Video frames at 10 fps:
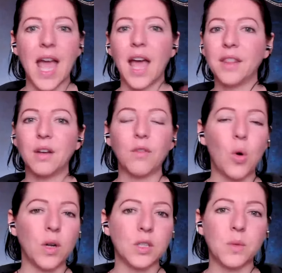And then, of
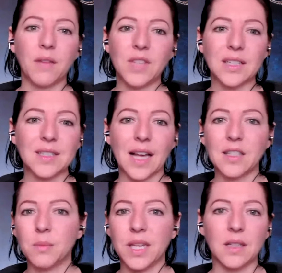course, we have the
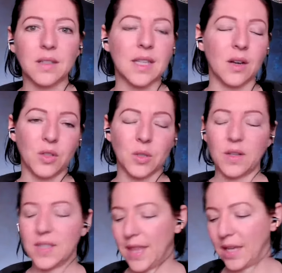assessments and all
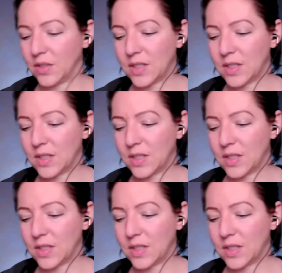sorts of things.